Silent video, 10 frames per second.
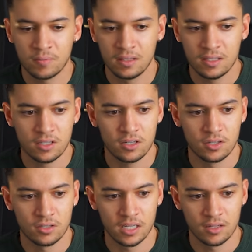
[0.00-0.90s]
And these are
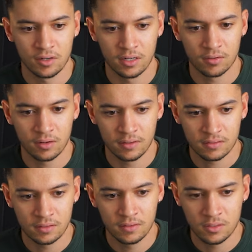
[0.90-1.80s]
your generated
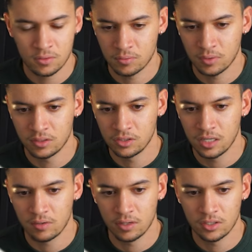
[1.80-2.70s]
creatives. This was one
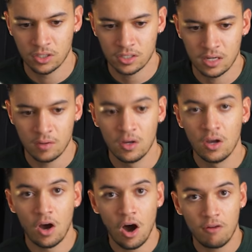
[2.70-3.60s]
generated just now
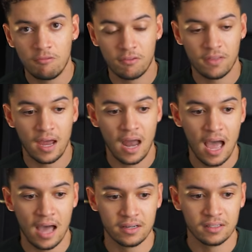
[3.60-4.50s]
off of that
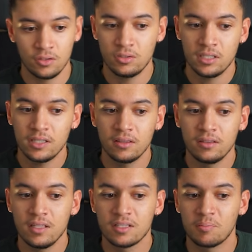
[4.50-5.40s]
ad. You see
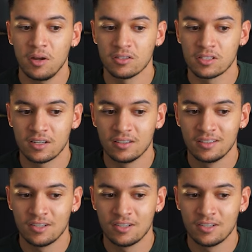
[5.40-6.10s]
these buttons here.